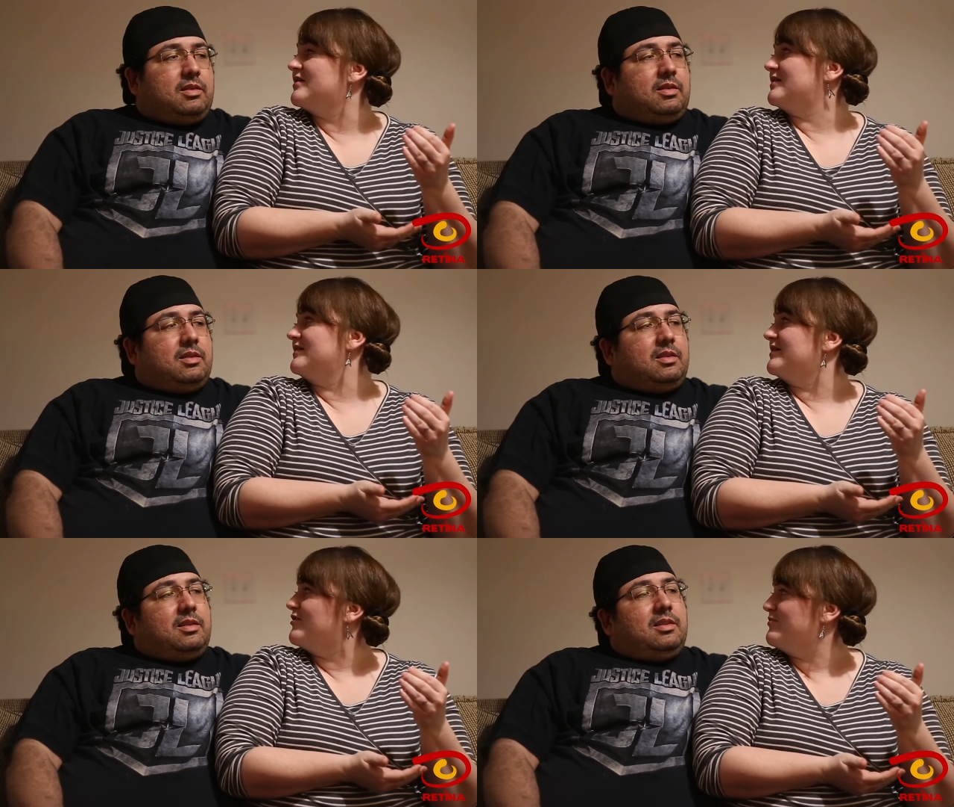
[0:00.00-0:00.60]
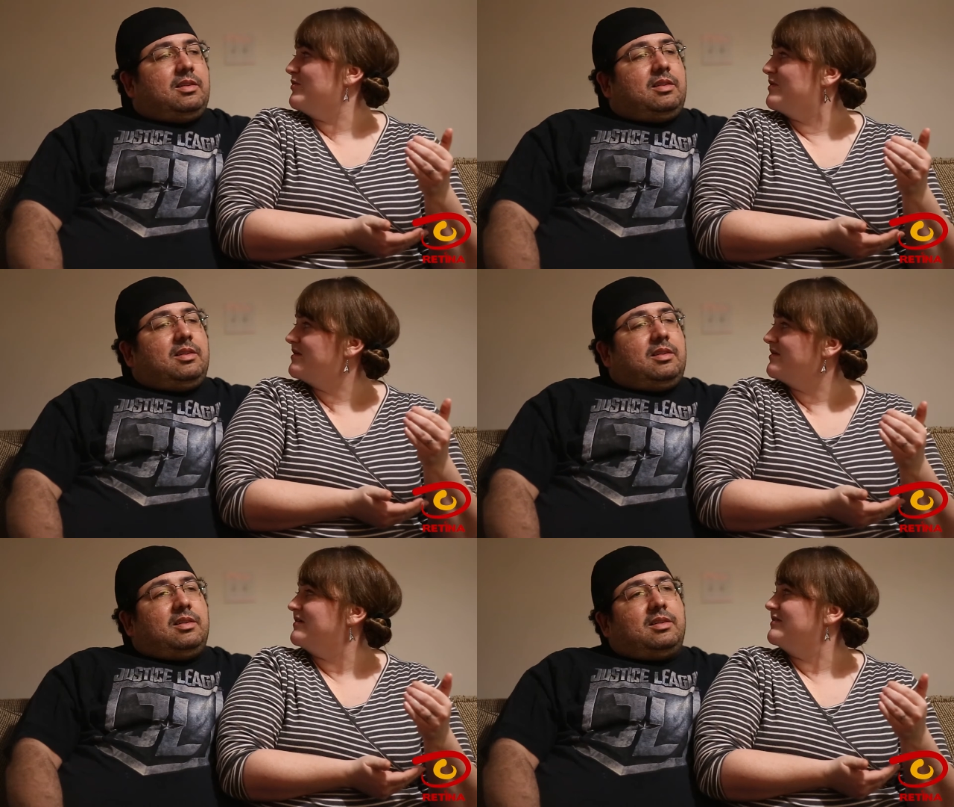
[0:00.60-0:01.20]
Speaker 1: cuddly
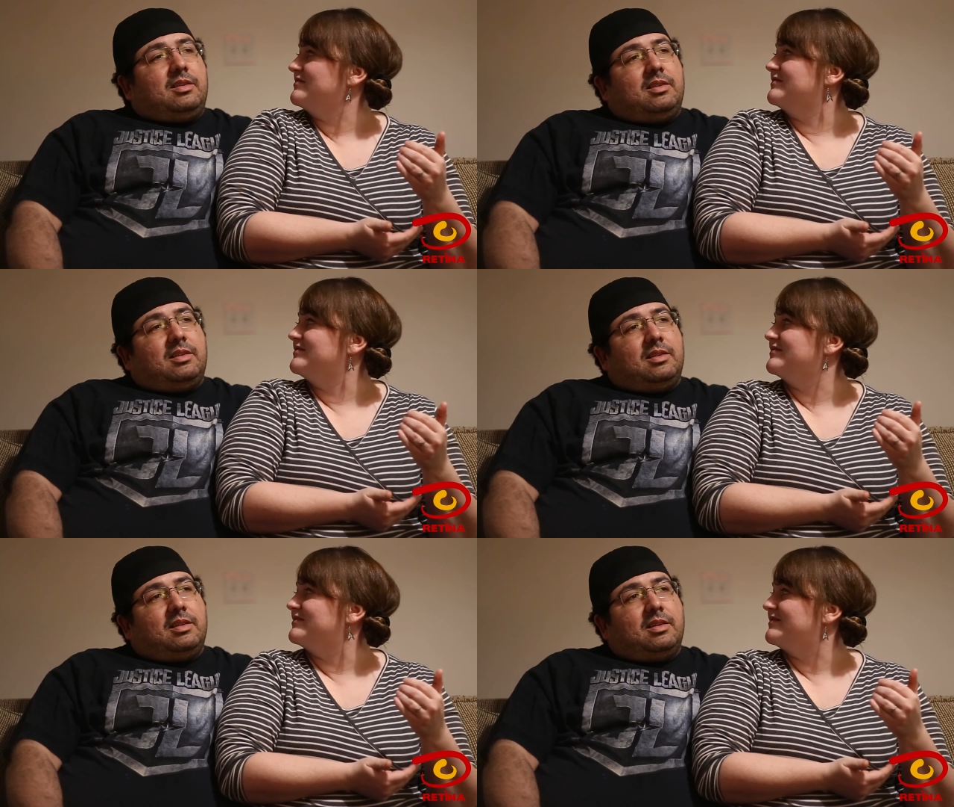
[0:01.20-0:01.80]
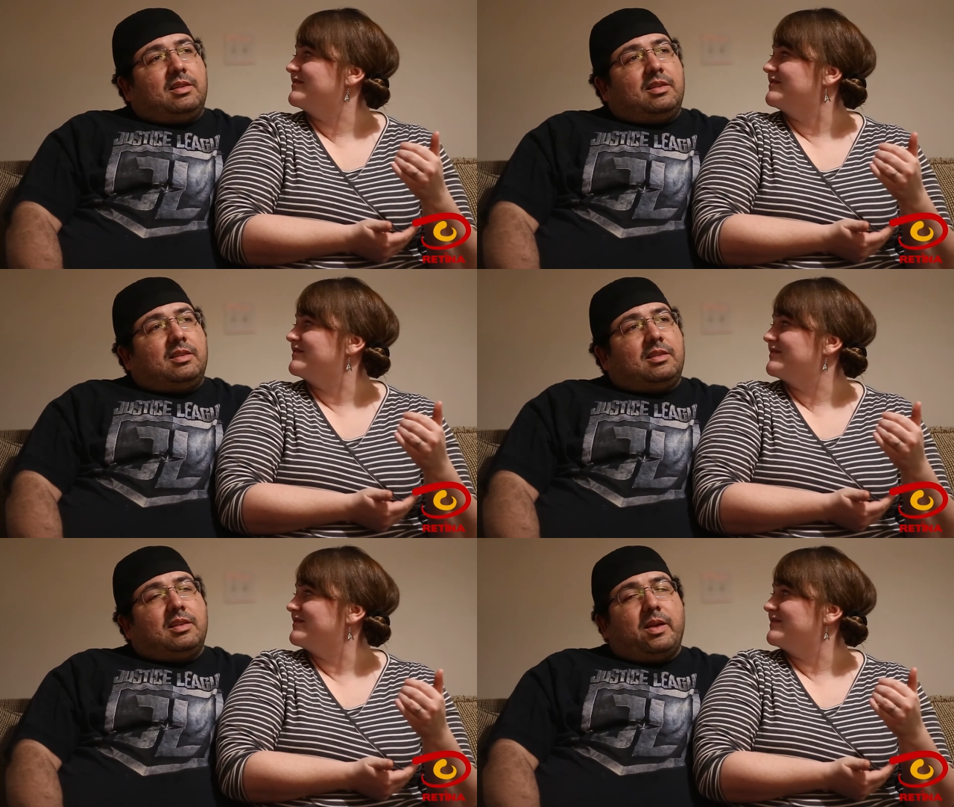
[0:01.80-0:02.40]
Obi-Wan doll?
Speaker 2: Huh?
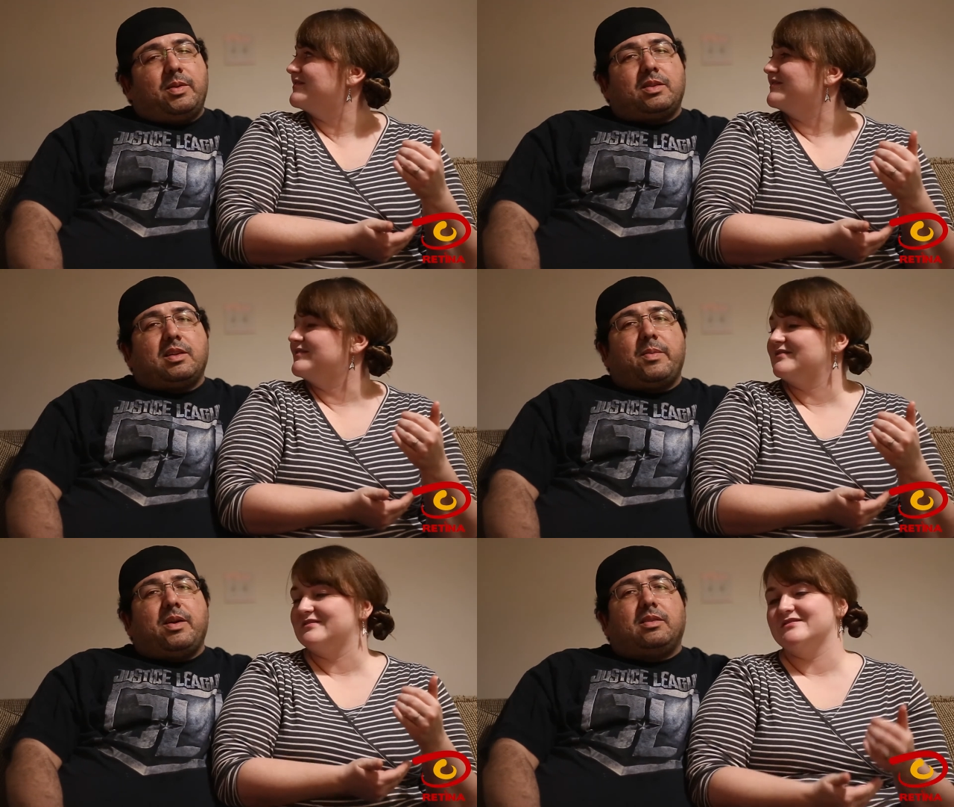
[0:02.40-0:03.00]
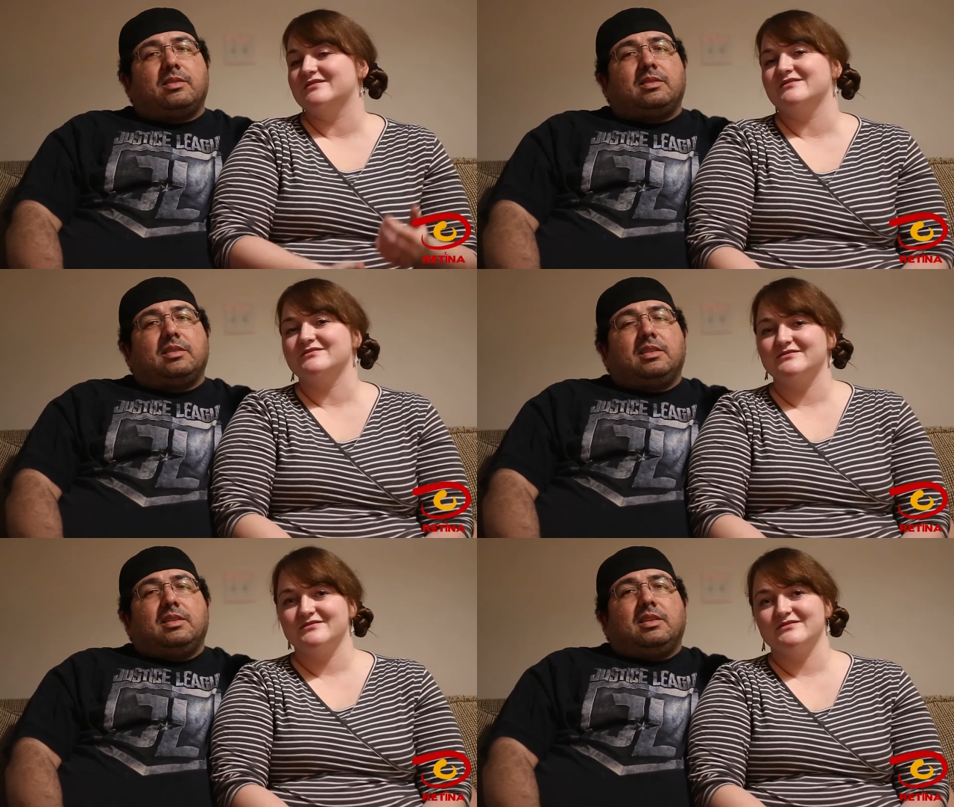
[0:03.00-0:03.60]
No, I'm not talking about...
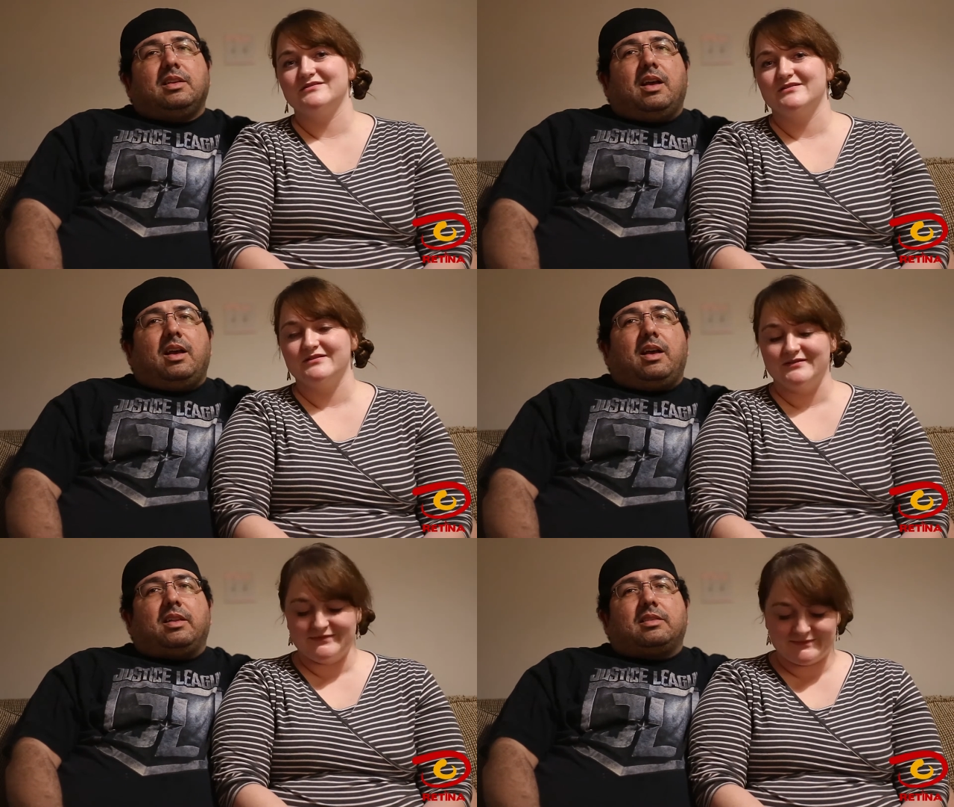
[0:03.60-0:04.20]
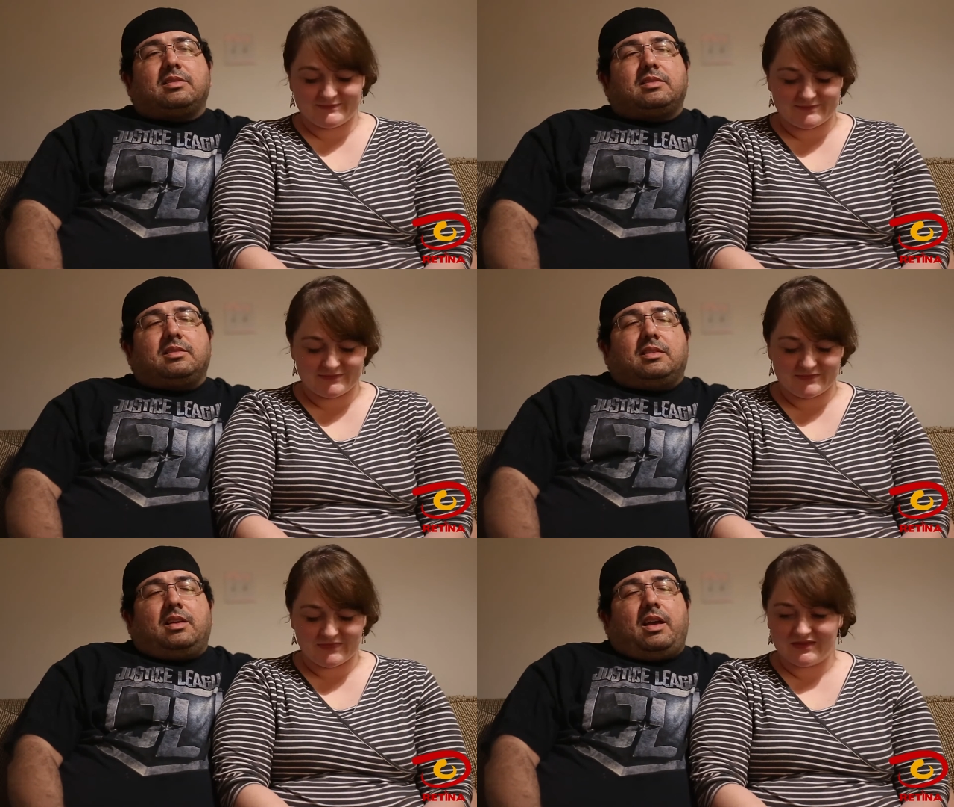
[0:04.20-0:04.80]
Oh.
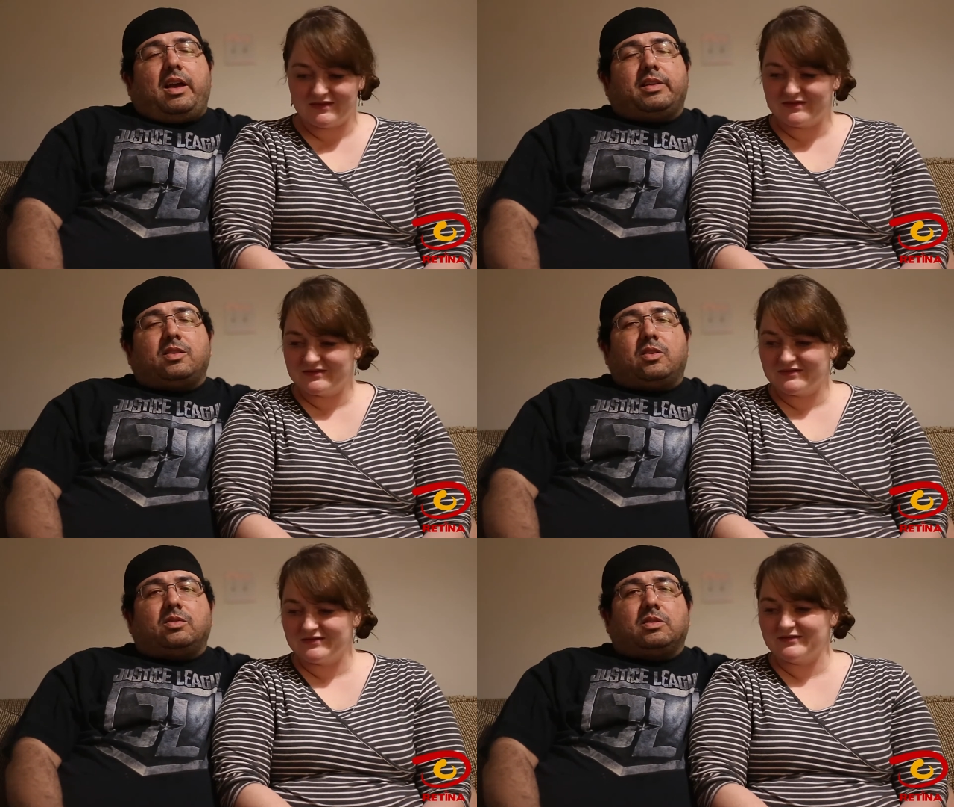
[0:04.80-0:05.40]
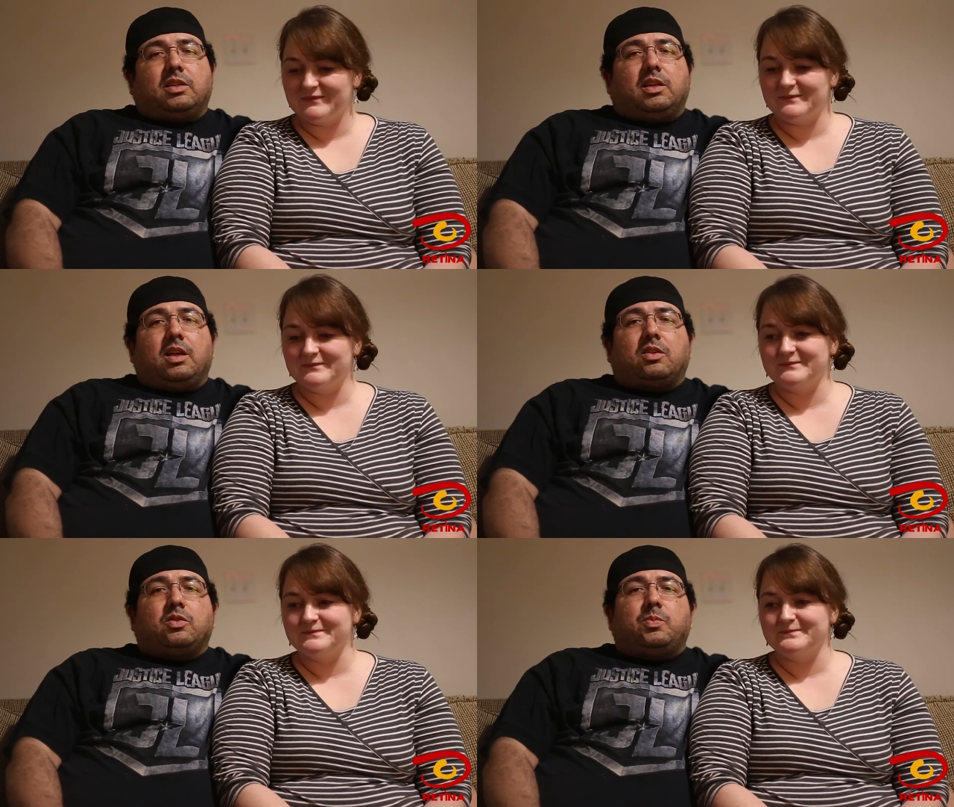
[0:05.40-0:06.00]
I don't know.
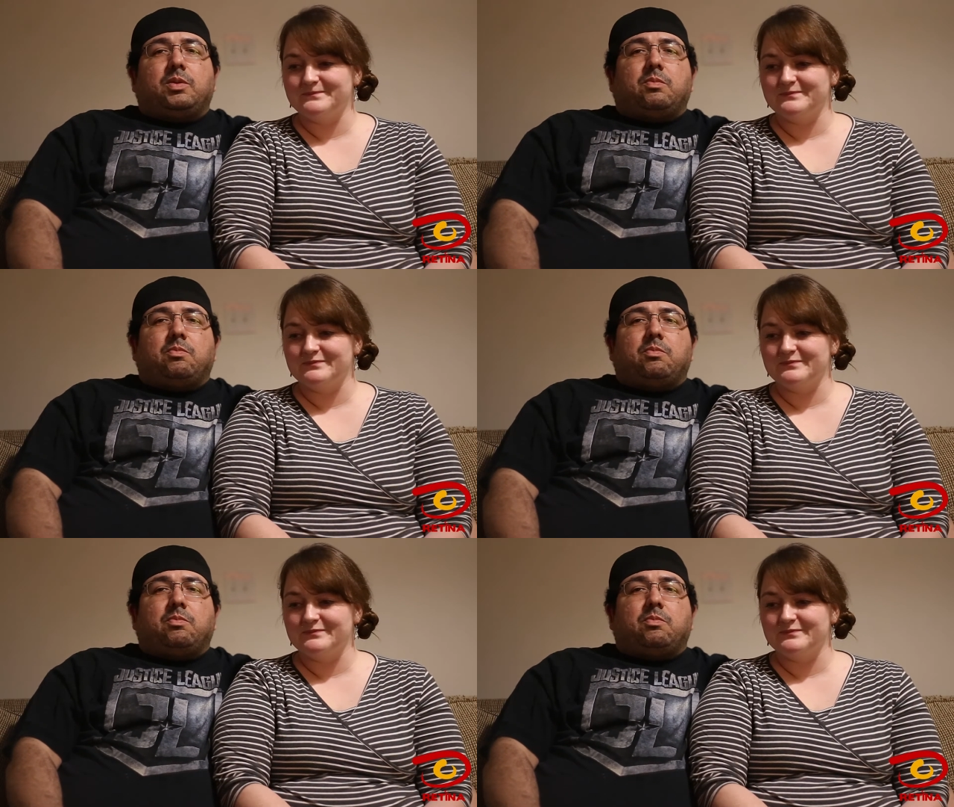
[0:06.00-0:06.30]
It could be